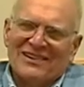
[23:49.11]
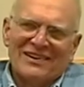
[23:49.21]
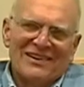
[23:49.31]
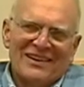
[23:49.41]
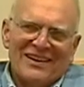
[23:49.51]

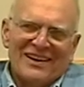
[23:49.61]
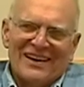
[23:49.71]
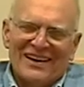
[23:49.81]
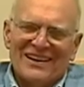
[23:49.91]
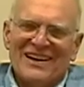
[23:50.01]
And
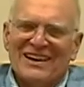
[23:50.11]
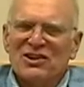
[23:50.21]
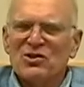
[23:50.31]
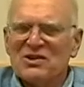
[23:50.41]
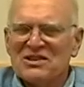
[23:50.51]
and he had to
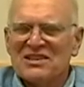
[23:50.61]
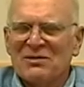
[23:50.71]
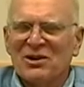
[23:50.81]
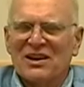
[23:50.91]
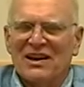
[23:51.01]
go to
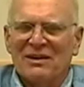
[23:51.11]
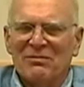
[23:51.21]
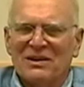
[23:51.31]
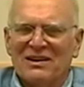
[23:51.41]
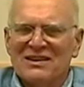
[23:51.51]
summer
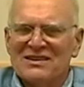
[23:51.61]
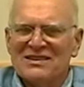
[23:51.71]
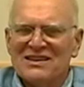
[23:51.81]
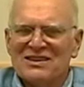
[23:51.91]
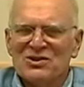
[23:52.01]
camp, and he
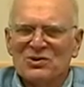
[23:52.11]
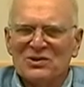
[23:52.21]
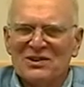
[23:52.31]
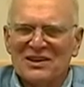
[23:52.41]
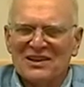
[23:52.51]
he
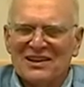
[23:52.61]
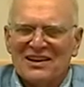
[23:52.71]
told uh,